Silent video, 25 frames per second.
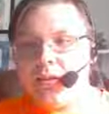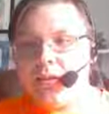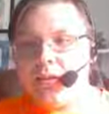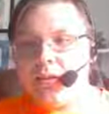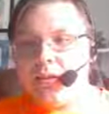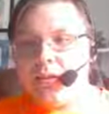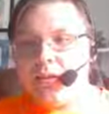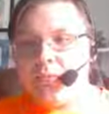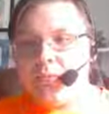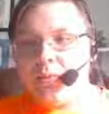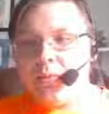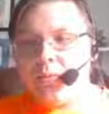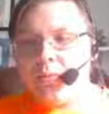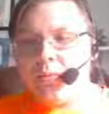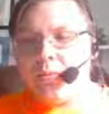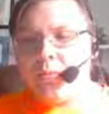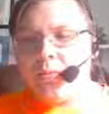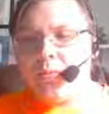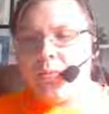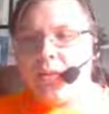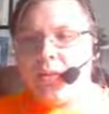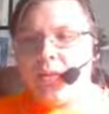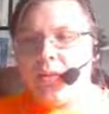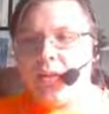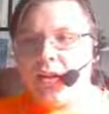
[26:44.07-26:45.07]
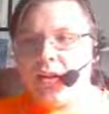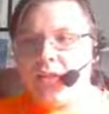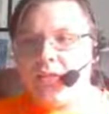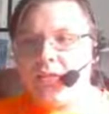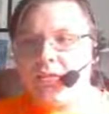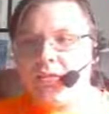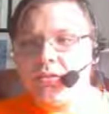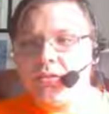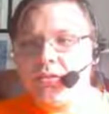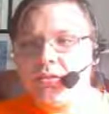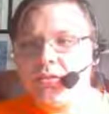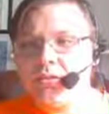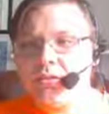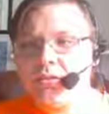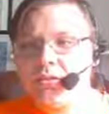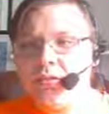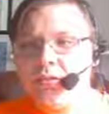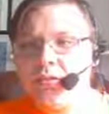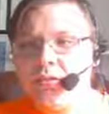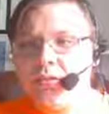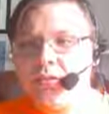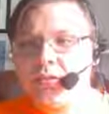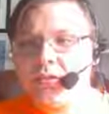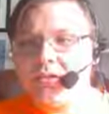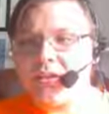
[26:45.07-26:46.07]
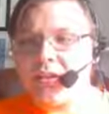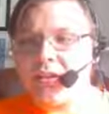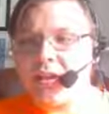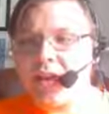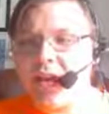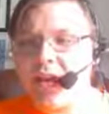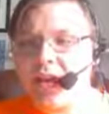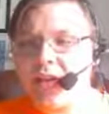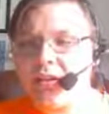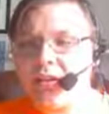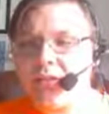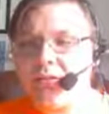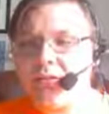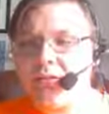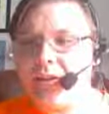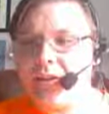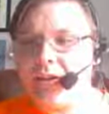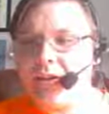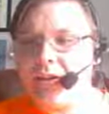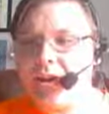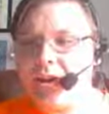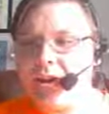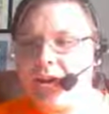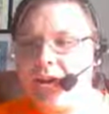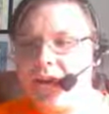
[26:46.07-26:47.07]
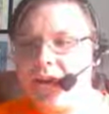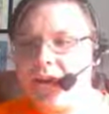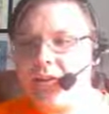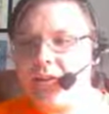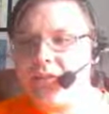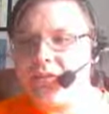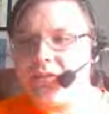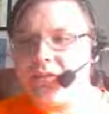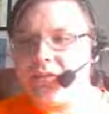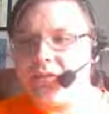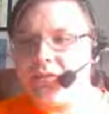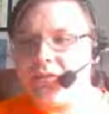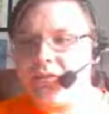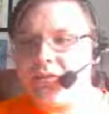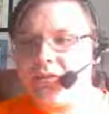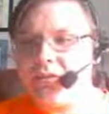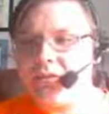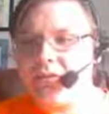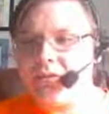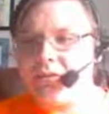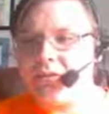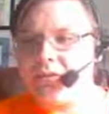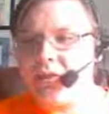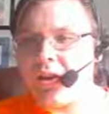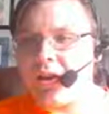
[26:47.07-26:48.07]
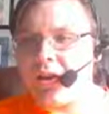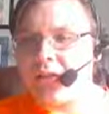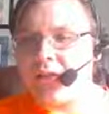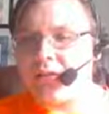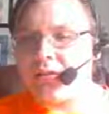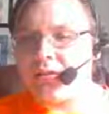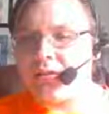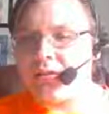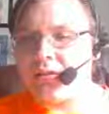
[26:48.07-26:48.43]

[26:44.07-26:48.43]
The woman dodged the first attack and ran off to the right.